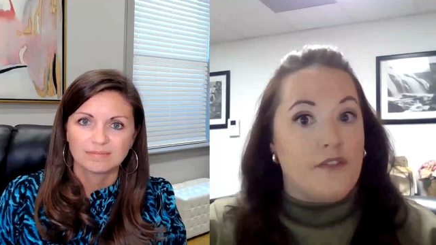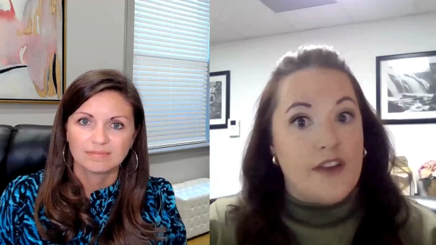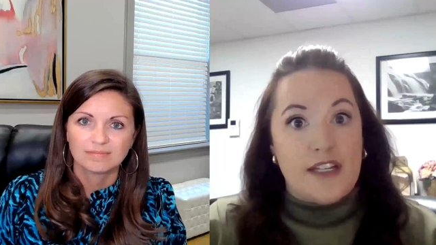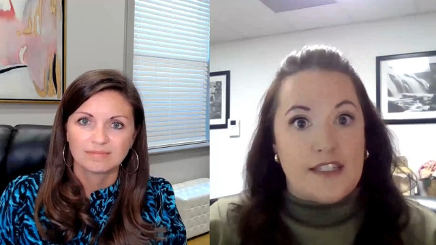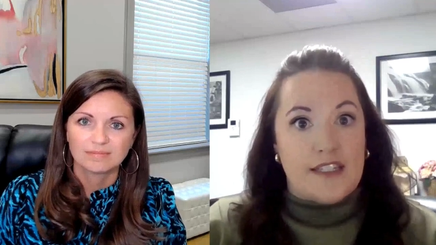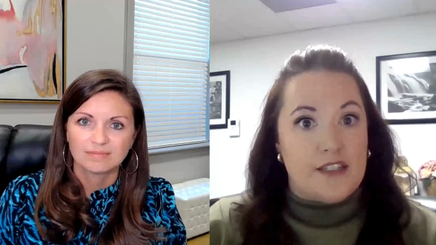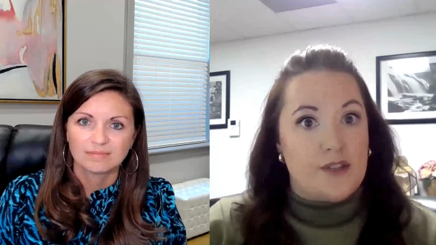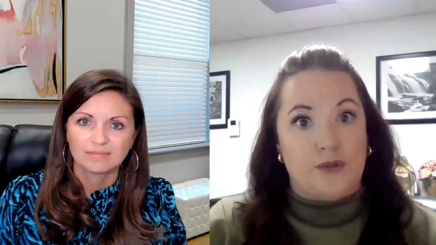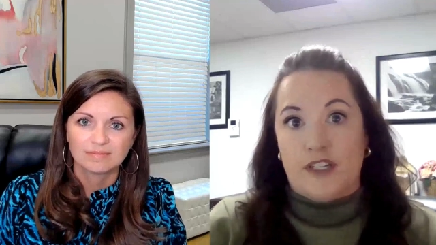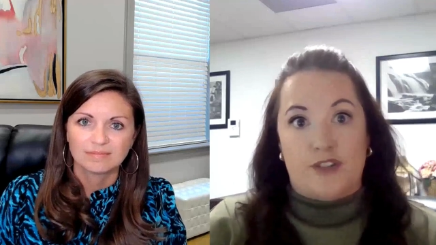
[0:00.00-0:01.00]

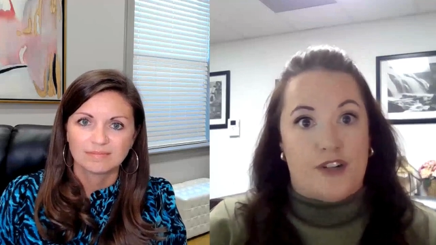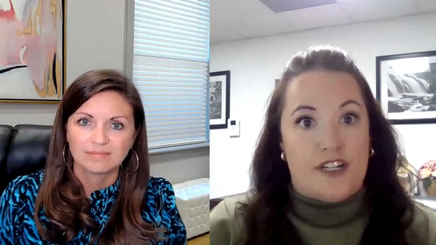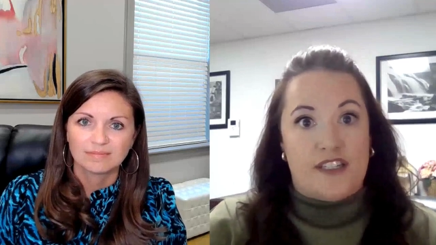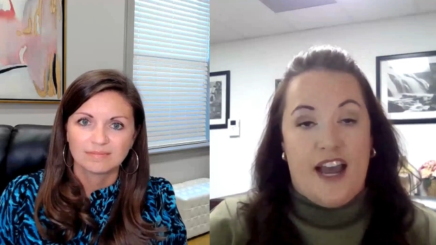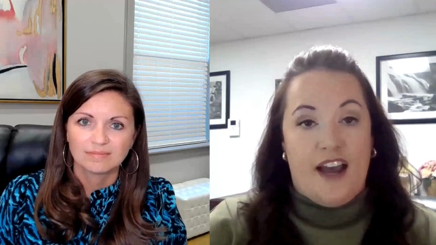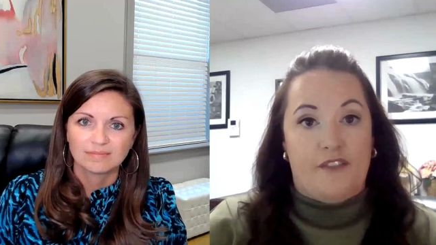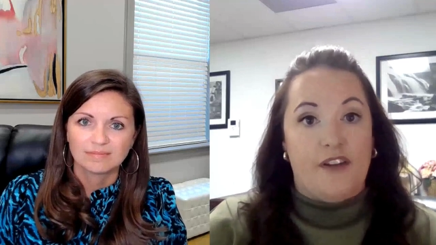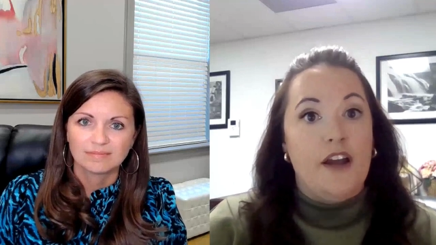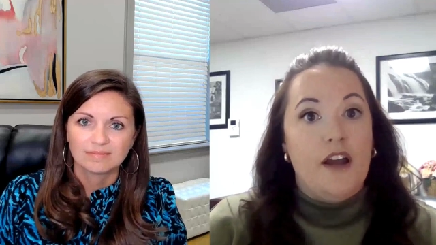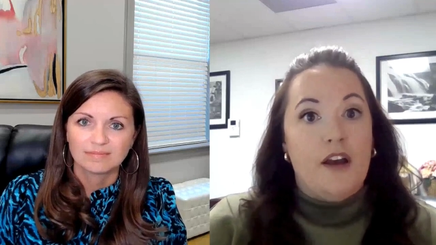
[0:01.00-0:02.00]
Speaker 1: Obviously, school districts
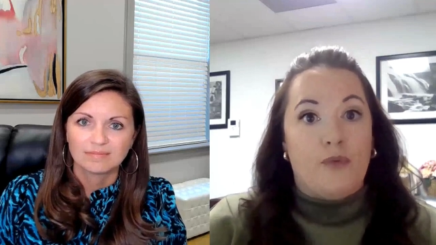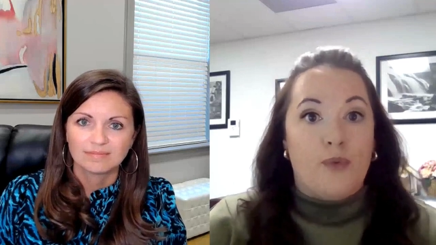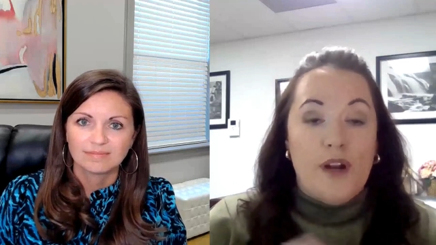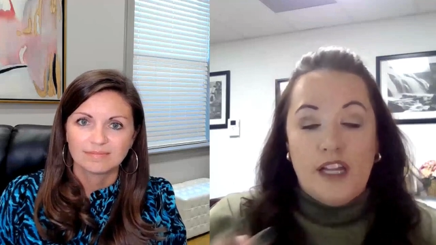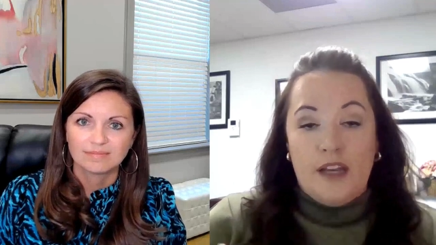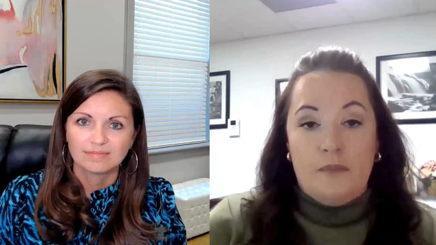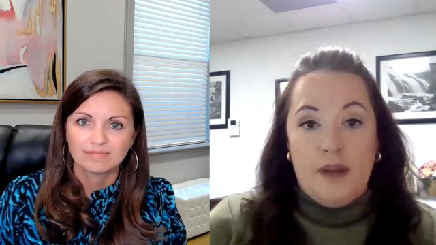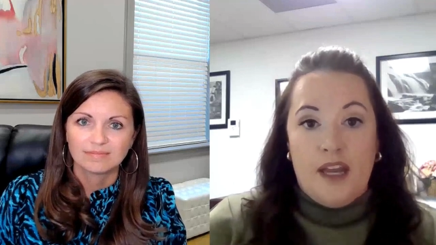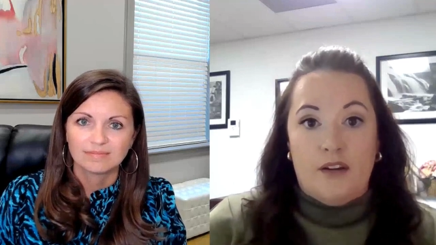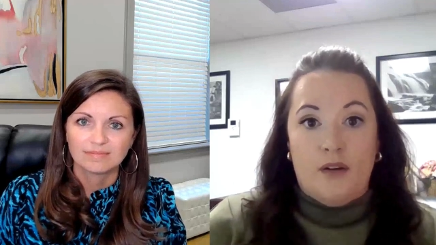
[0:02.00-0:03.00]
have
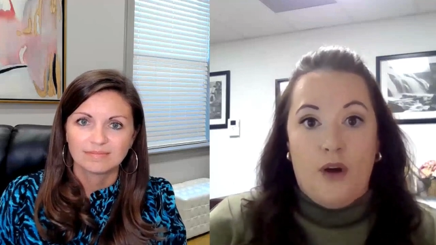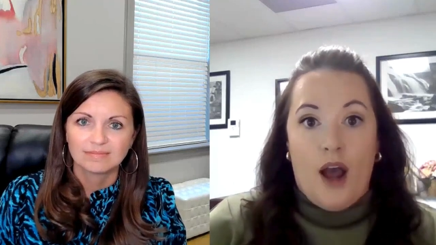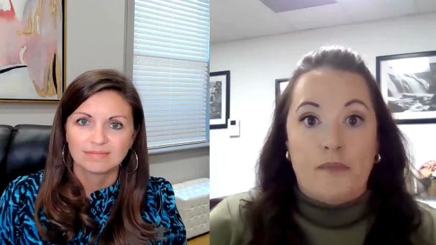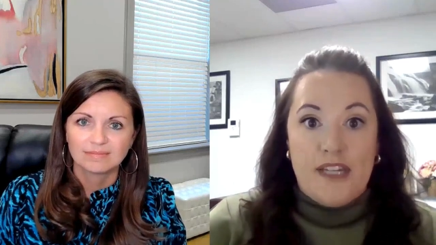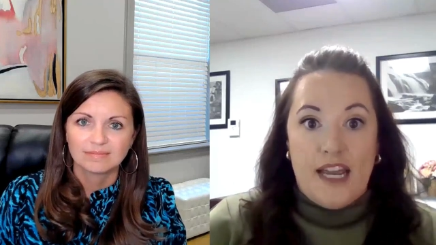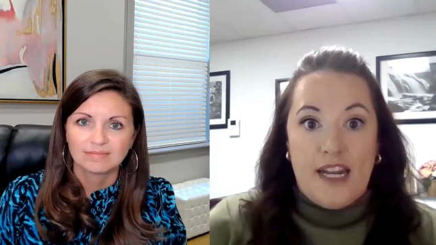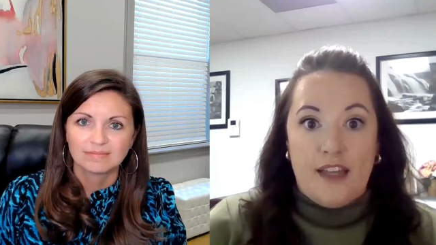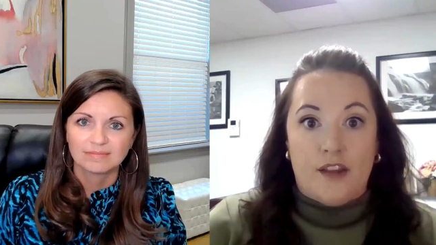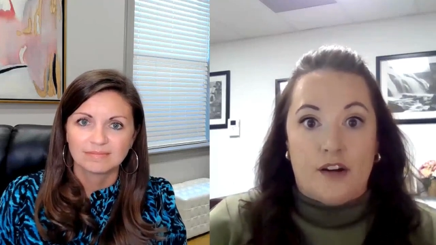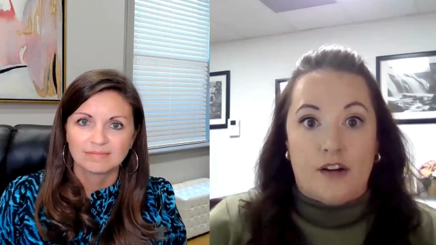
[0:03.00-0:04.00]
really been
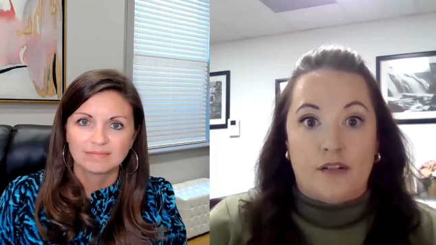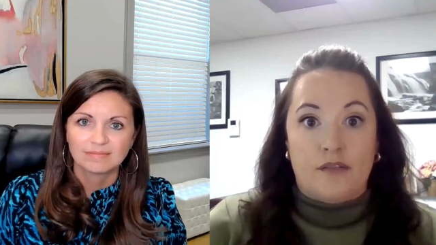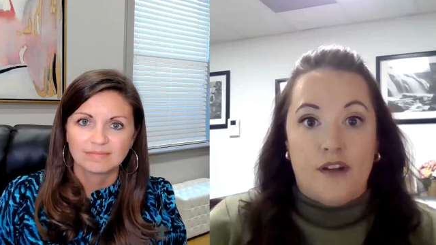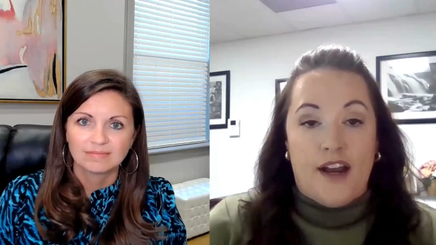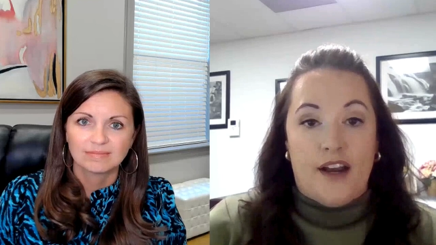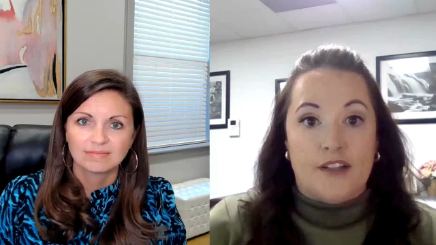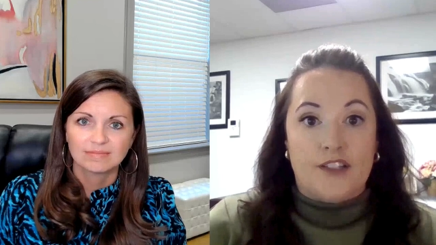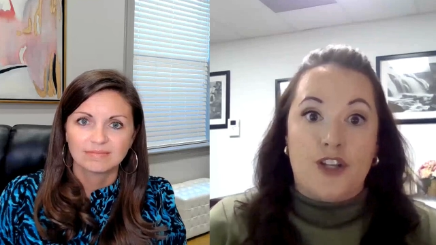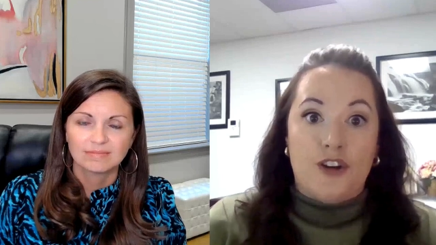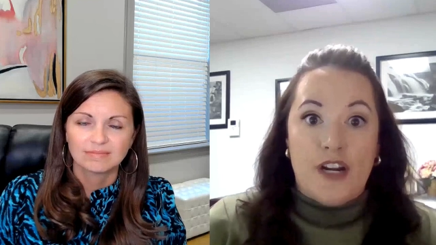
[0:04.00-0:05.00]
updating their
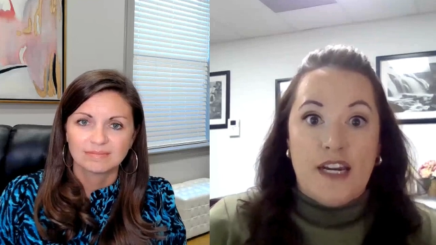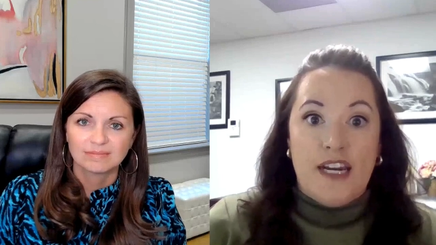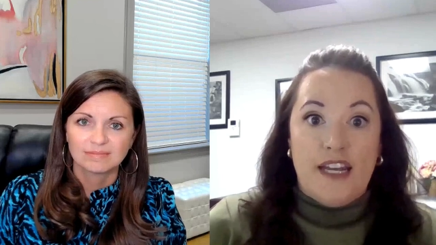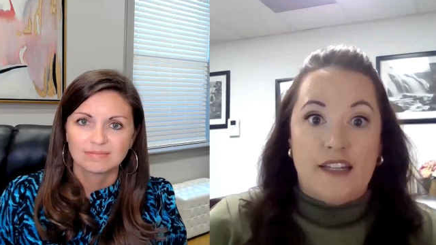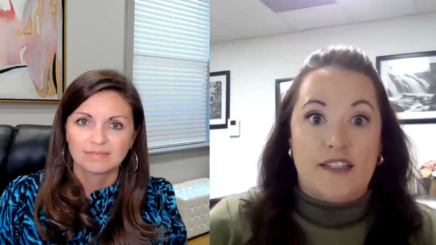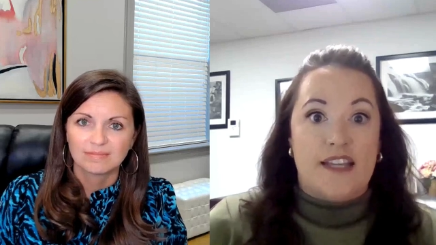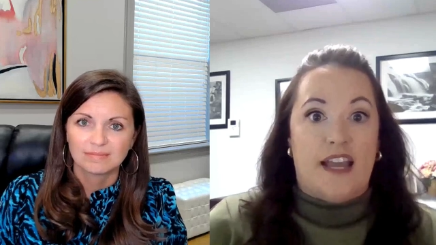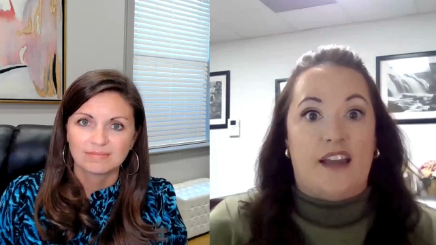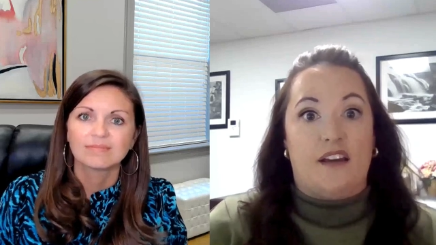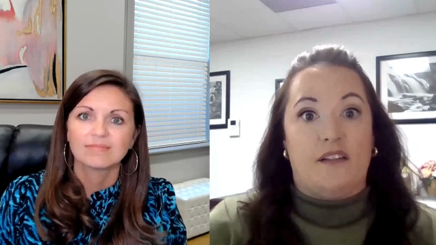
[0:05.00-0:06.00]
uh, security
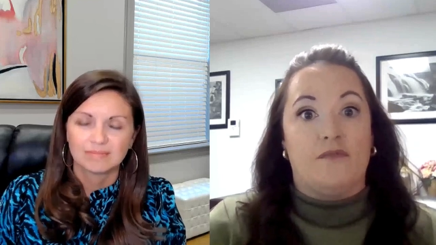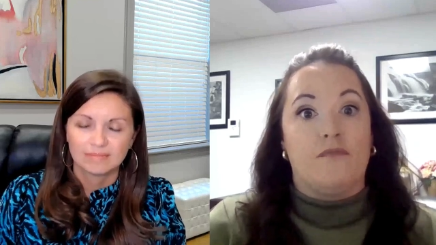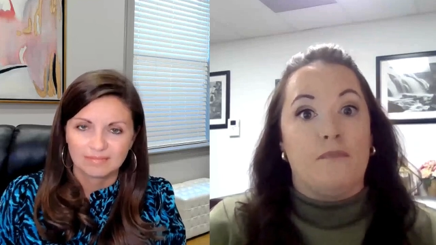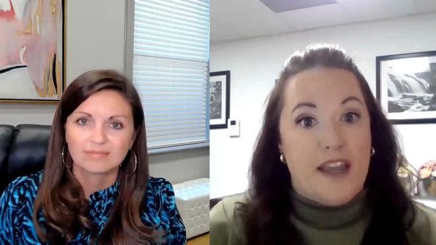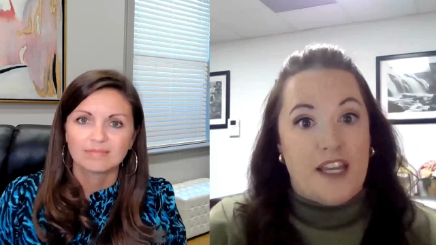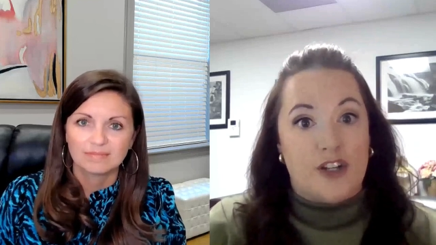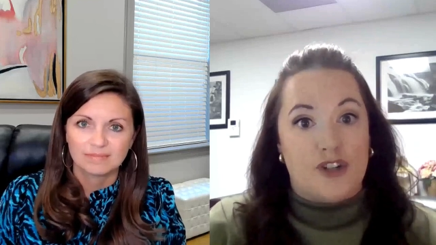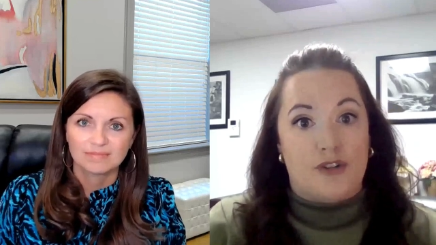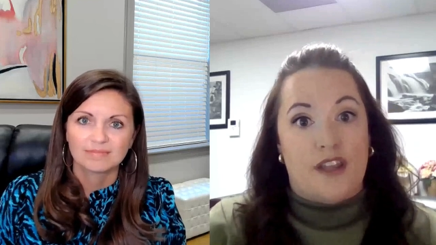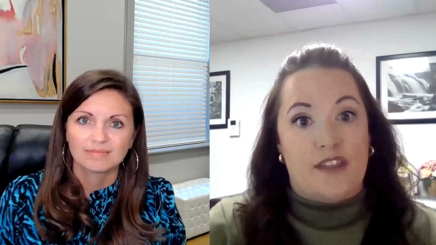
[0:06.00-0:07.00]
needs and
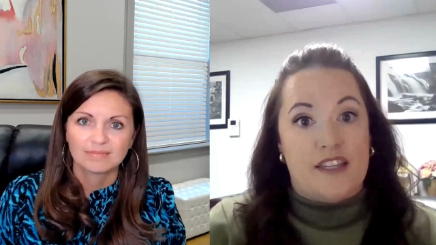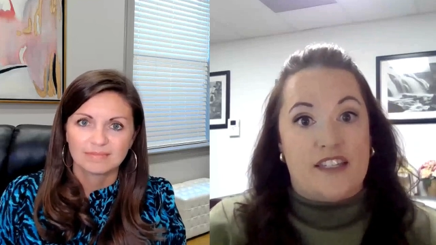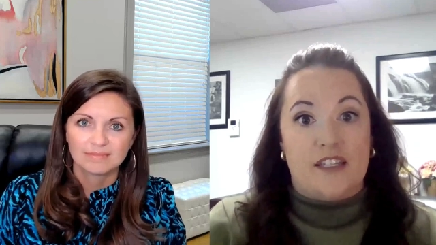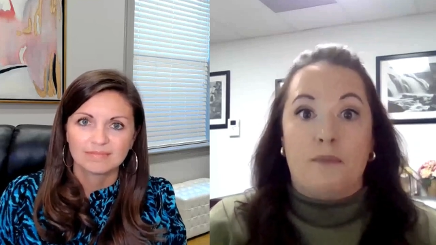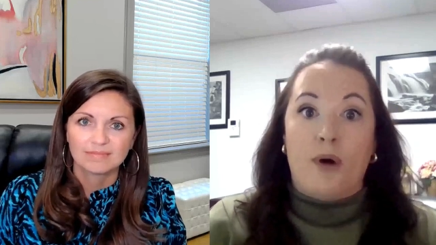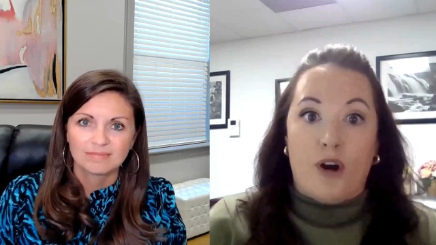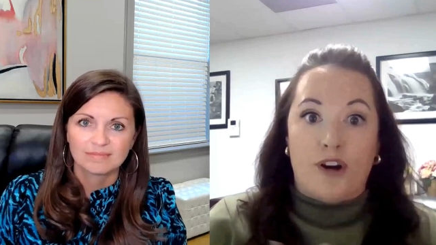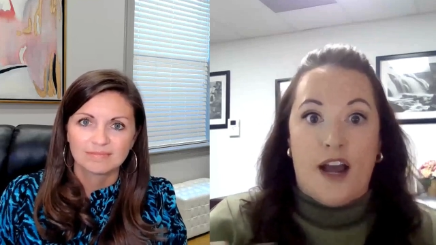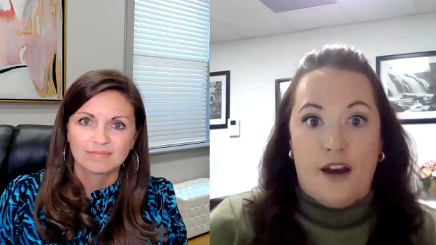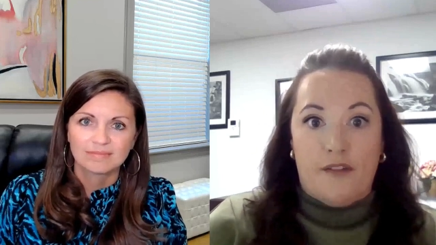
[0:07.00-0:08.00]
making sure that this is a
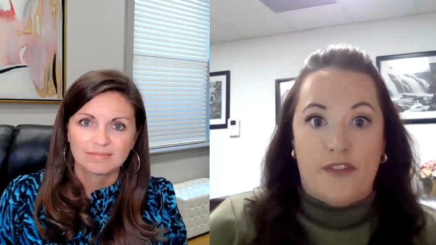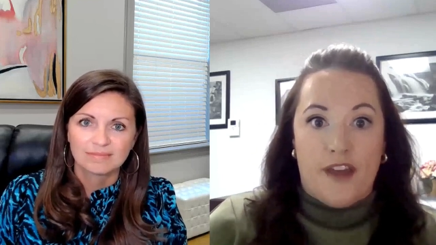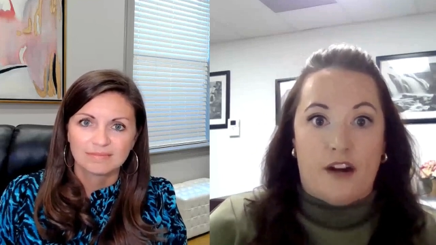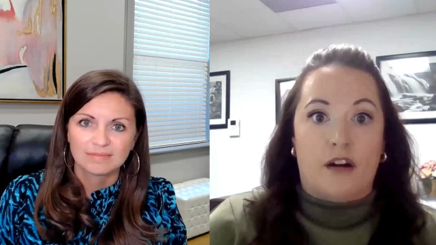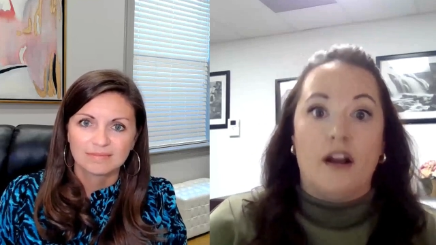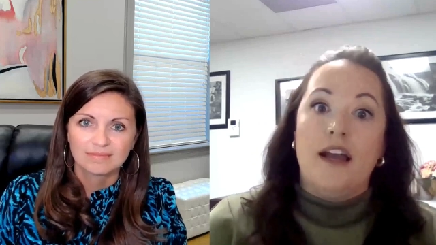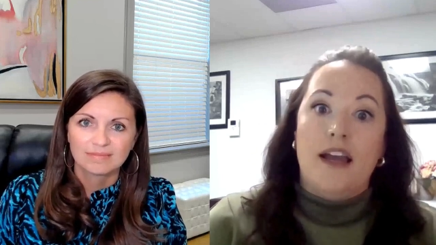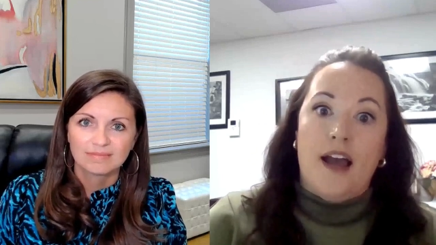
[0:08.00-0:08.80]
part of their